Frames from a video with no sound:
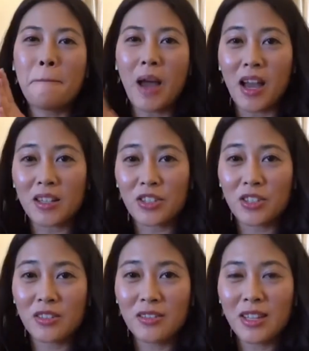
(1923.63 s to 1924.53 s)

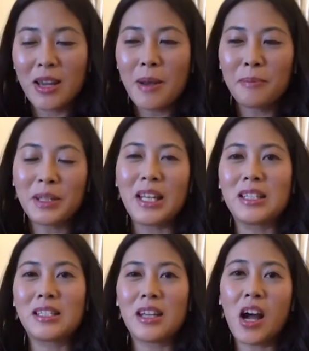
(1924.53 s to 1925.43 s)
passion
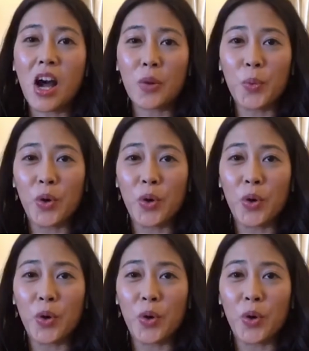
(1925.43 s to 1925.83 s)
plus hard